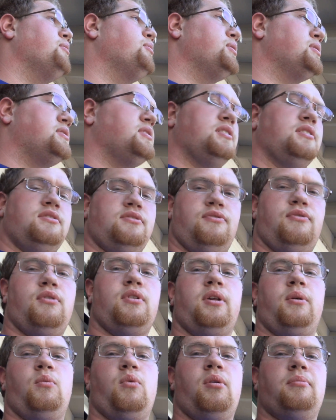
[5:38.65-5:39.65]
Once it's
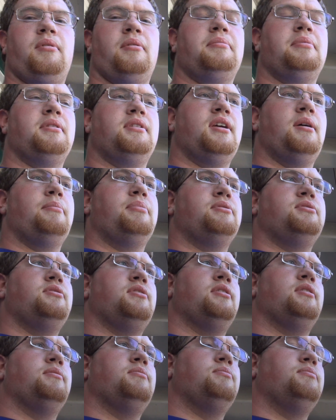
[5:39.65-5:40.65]
fully warmed up to
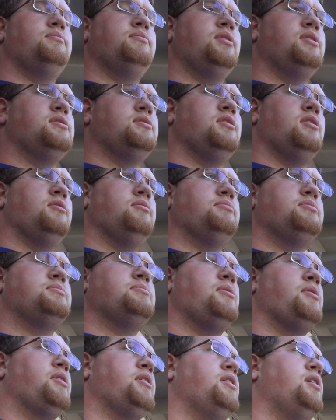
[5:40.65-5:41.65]
temperature, there's no
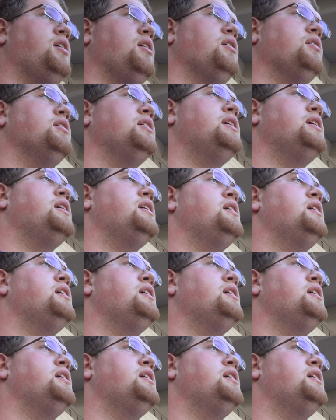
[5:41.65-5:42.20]
smoke at all.